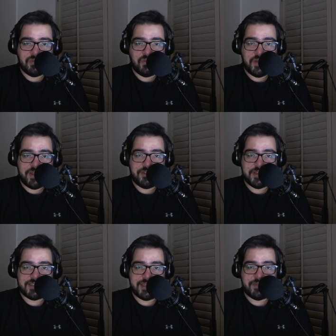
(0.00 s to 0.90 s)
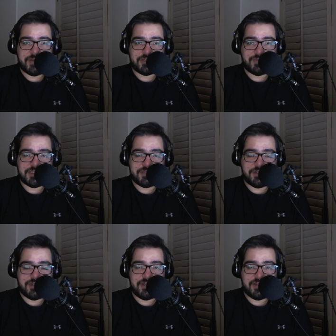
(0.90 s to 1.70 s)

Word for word: with accepting responsibility.